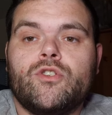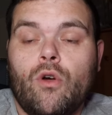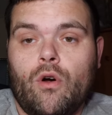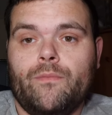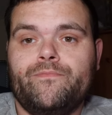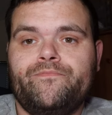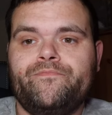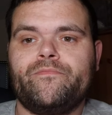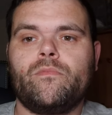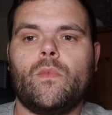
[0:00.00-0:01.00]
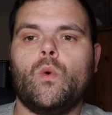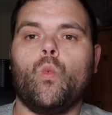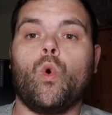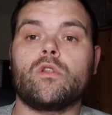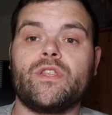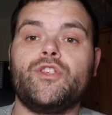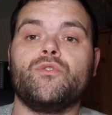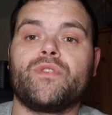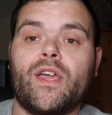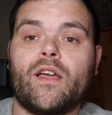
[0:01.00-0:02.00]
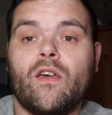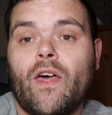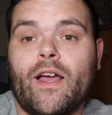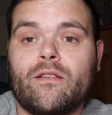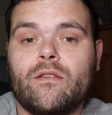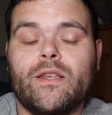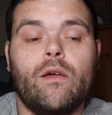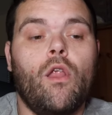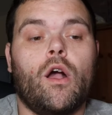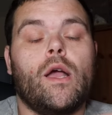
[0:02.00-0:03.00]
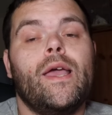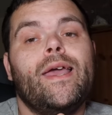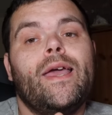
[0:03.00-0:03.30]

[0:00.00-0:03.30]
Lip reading: So, what did you think of that? Now, look.